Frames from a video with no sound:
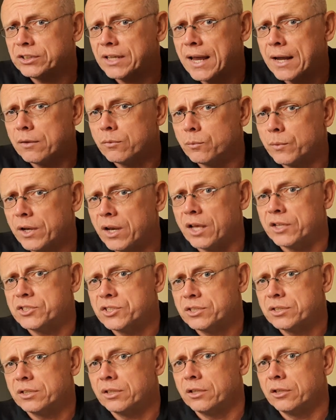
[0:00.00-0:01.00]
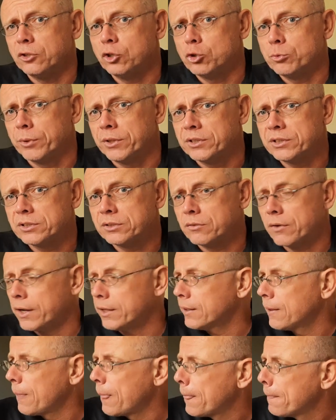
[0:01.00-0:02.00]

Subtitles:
like with us, humans, right?